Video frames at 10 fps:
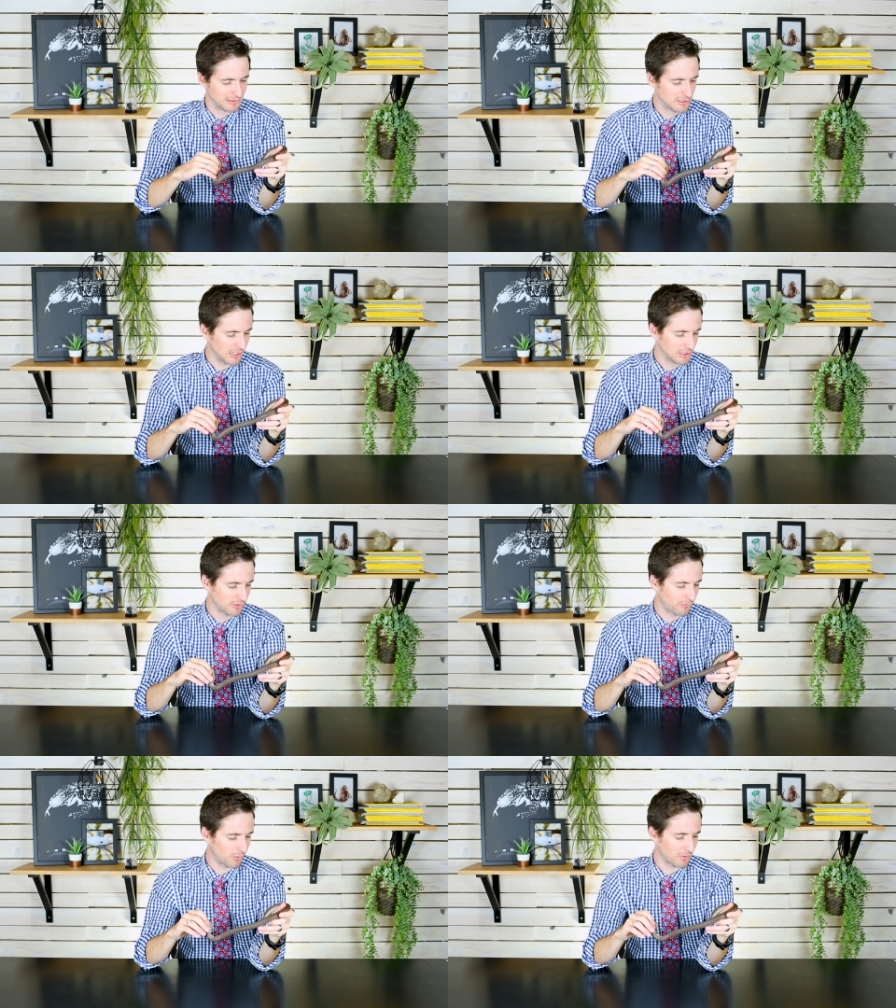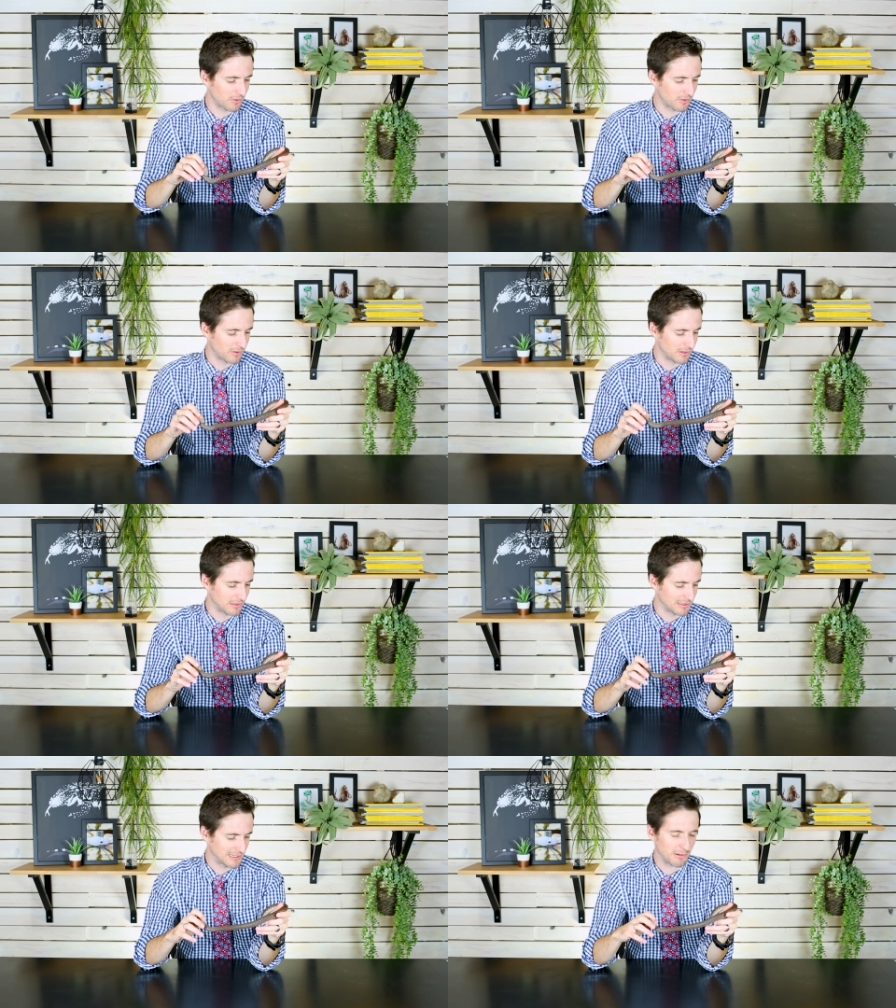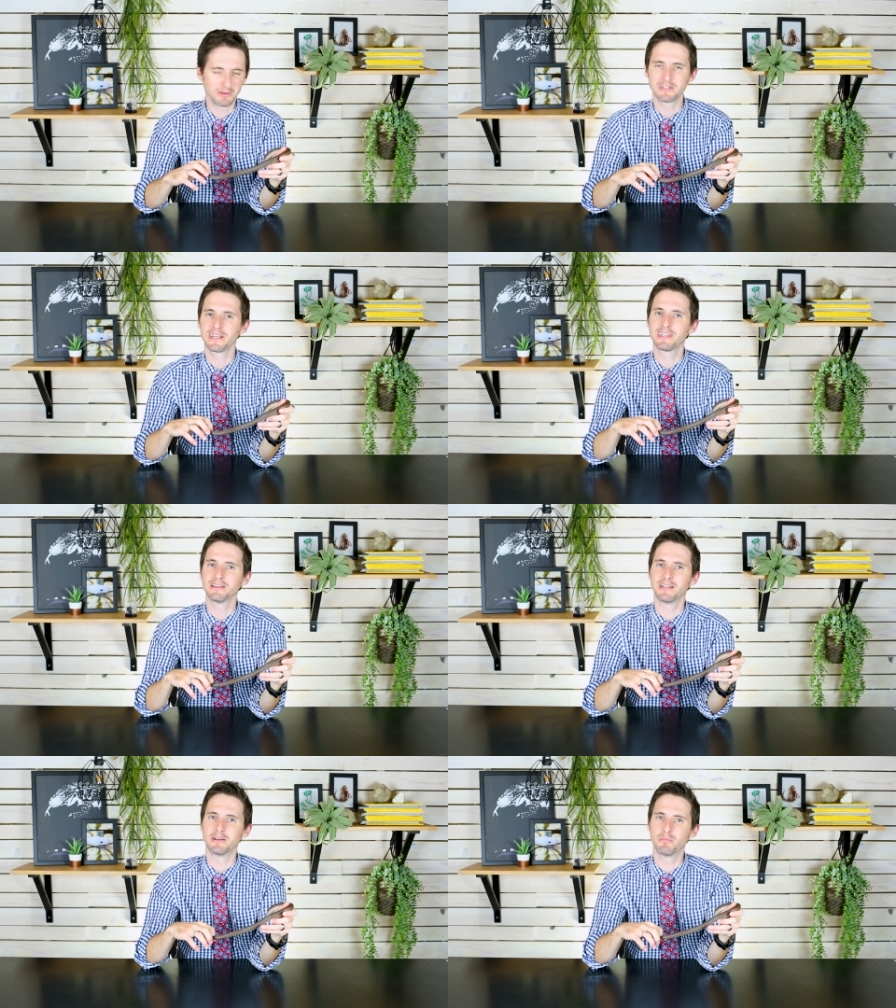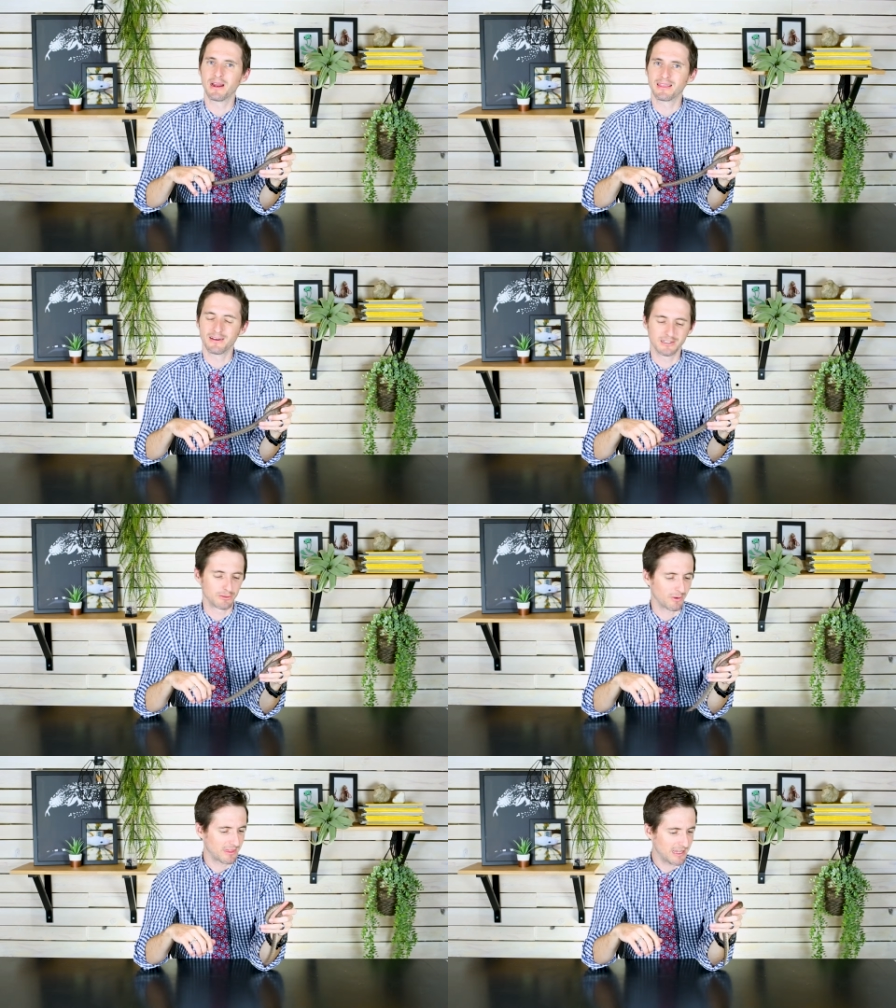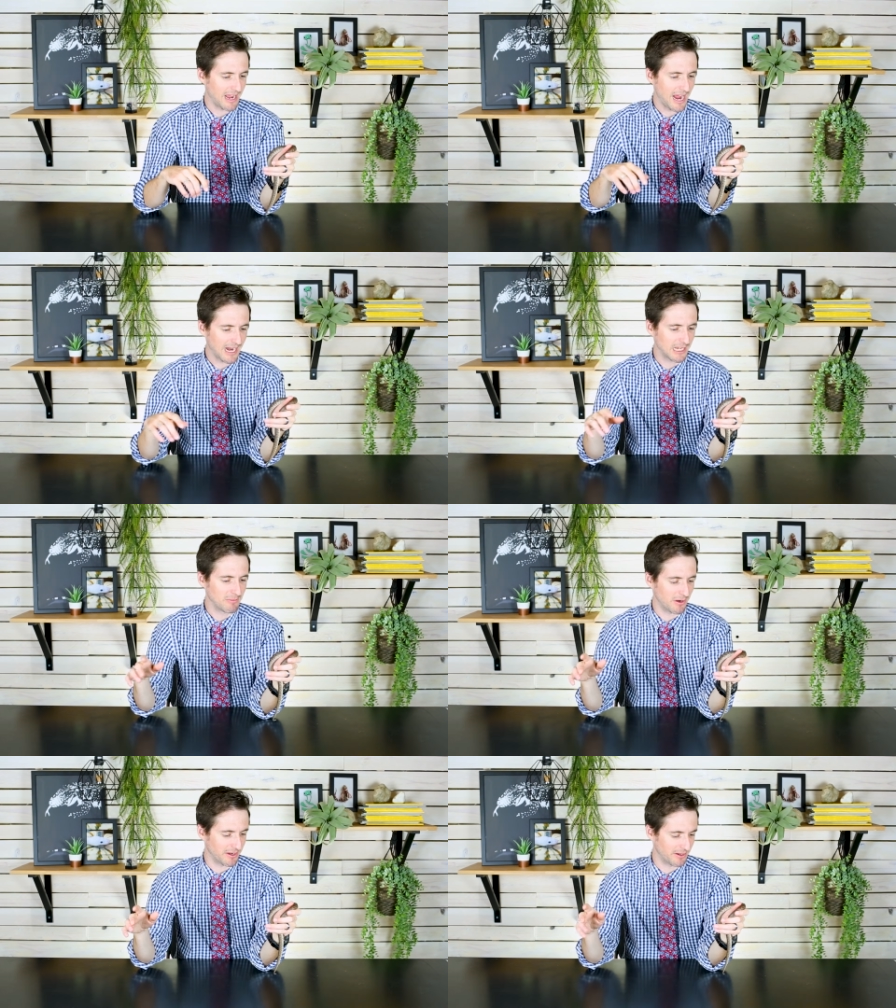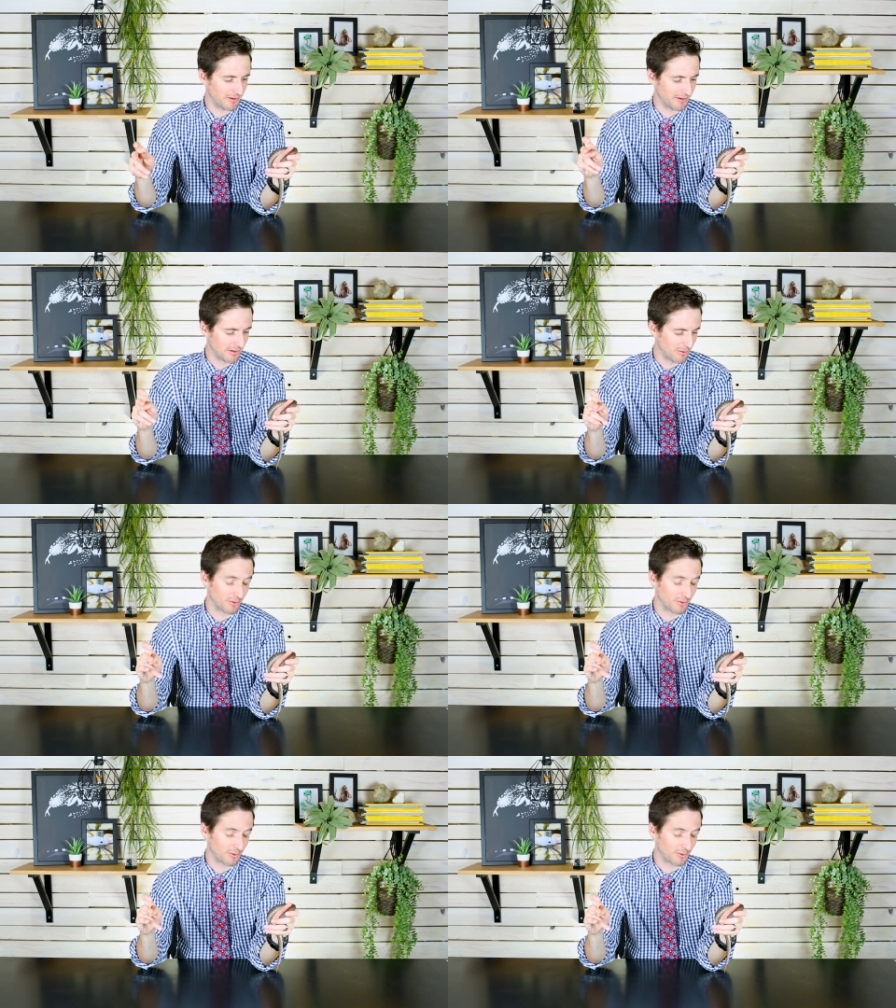does for, say, reticulated pythons what the ackie monitor